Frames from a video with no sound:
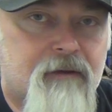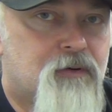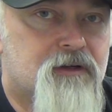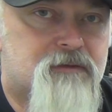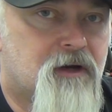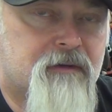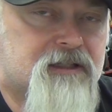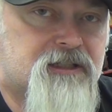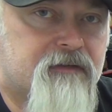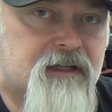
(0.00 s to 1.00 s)
put a small
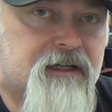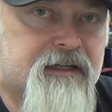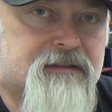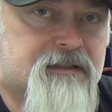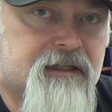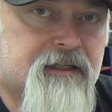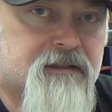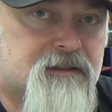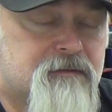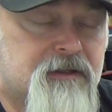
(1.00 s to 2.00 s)
block Chevy in an S10.
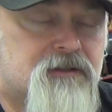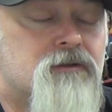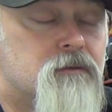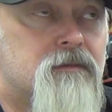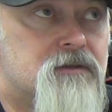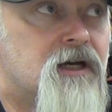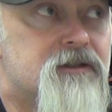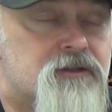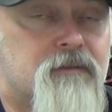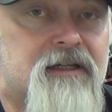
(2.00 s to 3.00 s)
It's just been
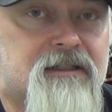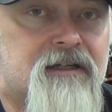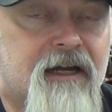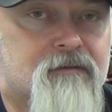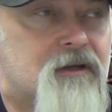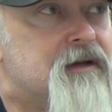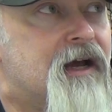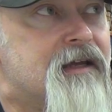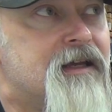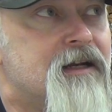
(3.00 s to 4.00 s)
done too many times. I mean,
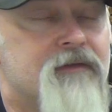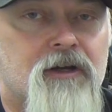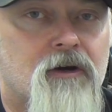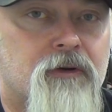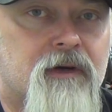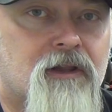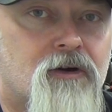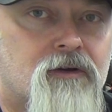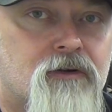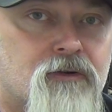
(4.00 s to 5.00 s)
I can't even go to a
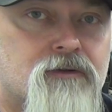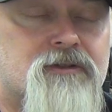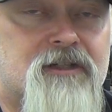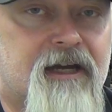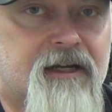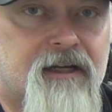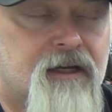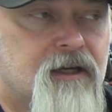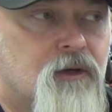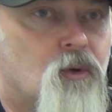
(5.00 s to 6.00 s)
local cruise night
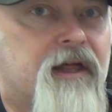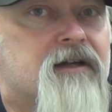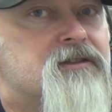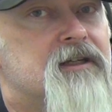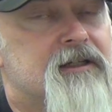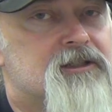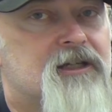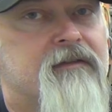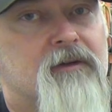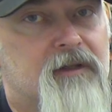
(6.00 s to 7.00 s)
without seeing a
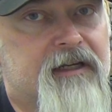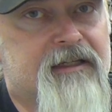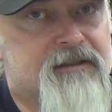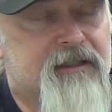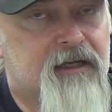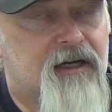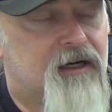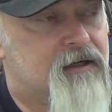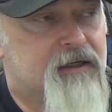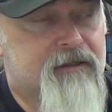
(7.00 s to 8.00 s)
Chevy with an S10
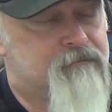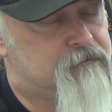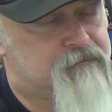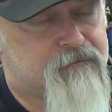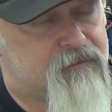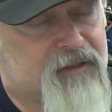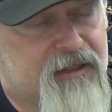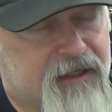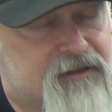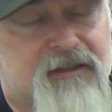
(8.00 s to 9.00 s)
or
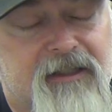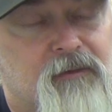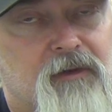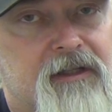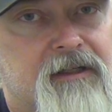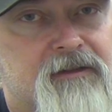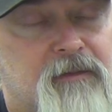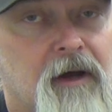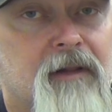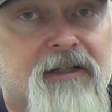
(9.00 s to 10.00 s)
an S10 with a
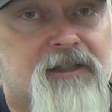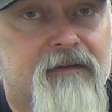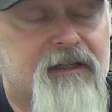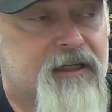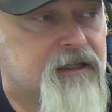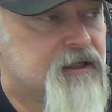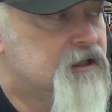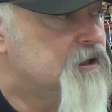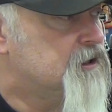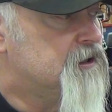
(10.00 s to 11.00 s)
small block Chevy in it.
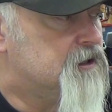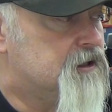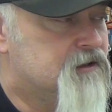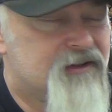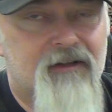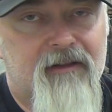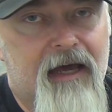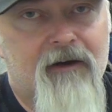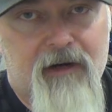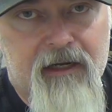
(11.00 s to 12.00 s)
Either
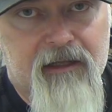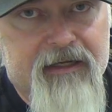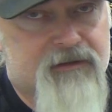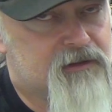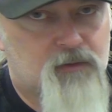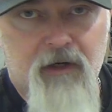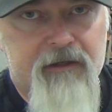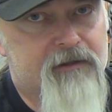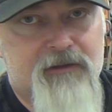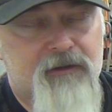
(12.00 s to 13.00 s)
that or an LS. It's one
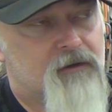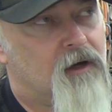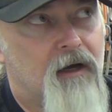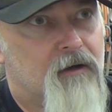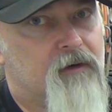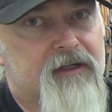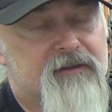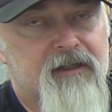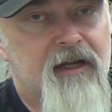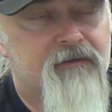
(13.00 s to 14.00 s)
of the two
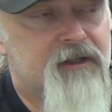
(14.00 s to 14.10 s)
always. And every